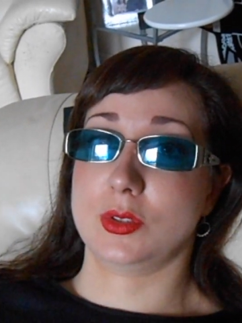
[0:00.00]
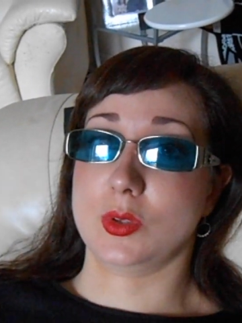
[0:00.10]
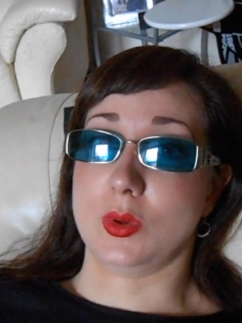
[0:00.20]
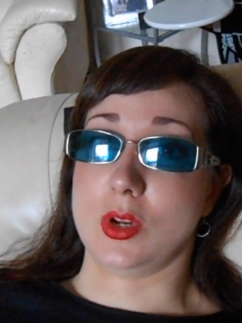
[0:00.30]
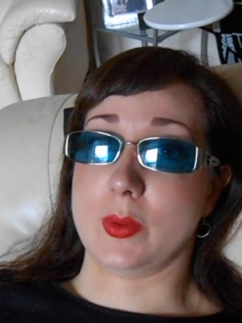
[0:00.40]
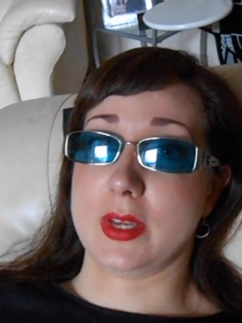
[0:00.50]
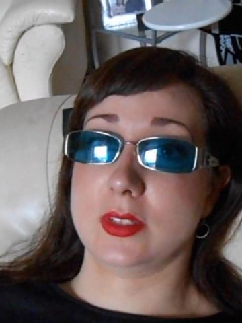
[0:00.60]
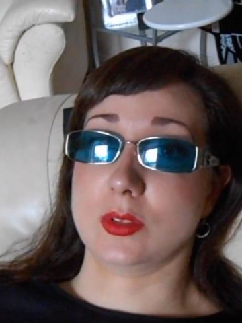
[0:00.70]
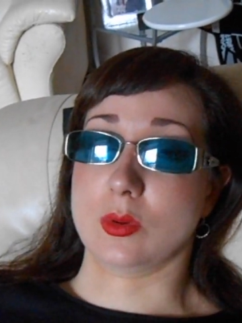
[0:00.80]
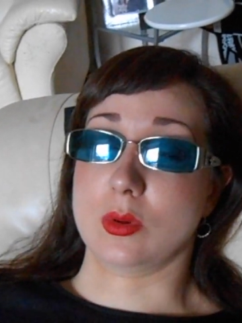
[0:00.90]
John
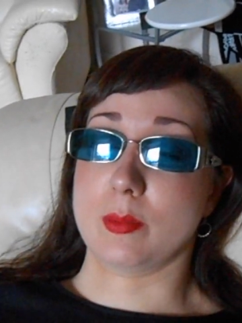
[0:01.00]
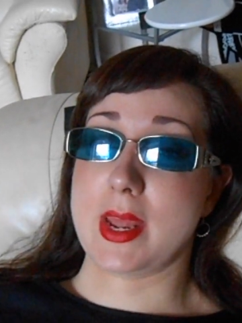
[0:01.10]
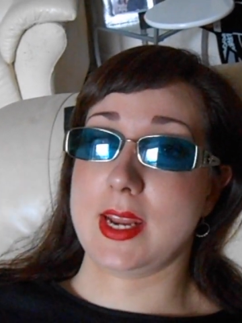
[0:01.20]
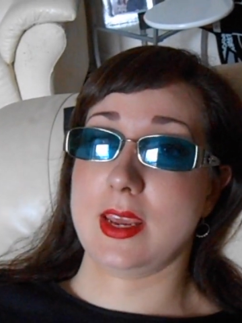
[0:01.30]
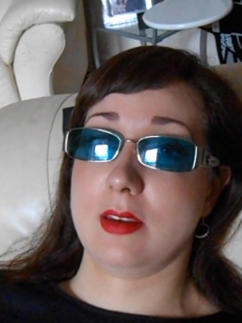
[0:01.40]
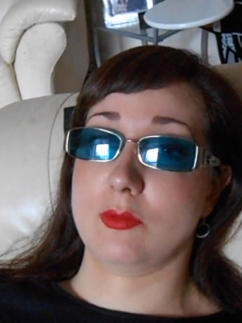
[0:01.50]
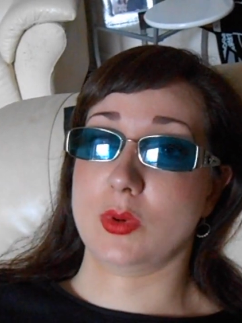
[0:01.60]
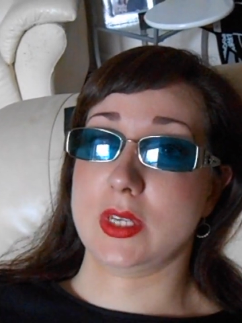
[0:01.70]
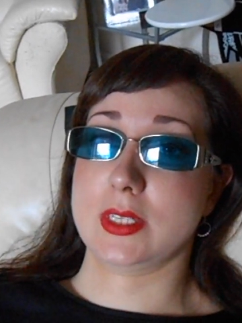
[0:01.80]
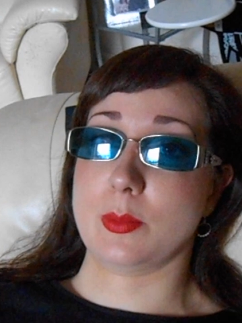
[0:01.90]
Lewis, or many
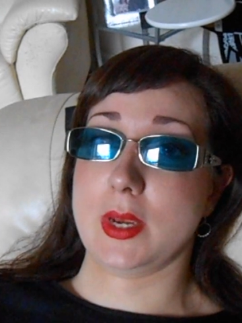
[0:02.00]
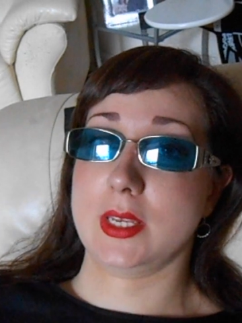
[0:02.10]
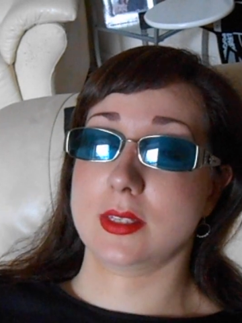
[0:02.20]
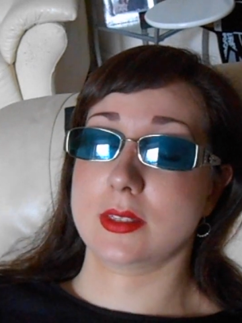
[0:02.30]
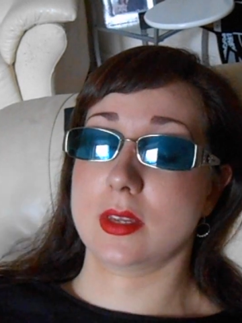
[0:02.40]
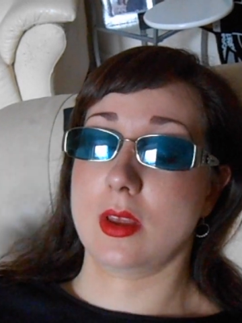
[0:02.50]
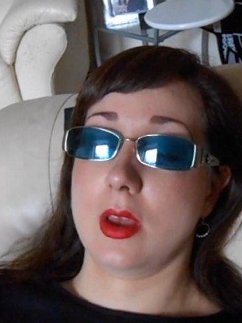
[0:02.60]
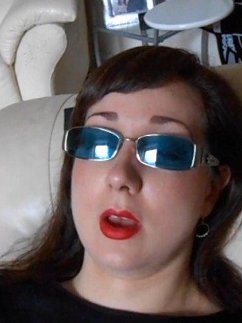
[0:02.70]
voicey bits.